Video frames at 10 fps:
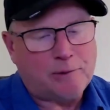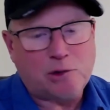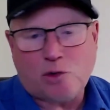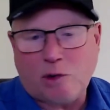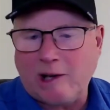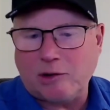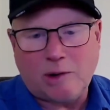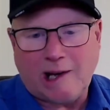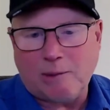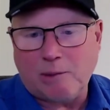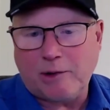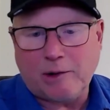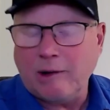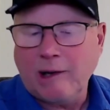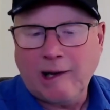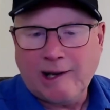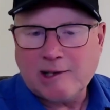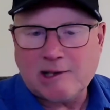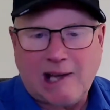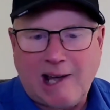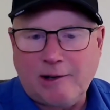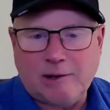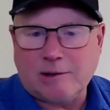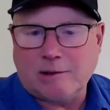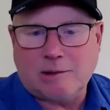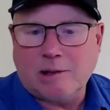If you try and do that with your standard,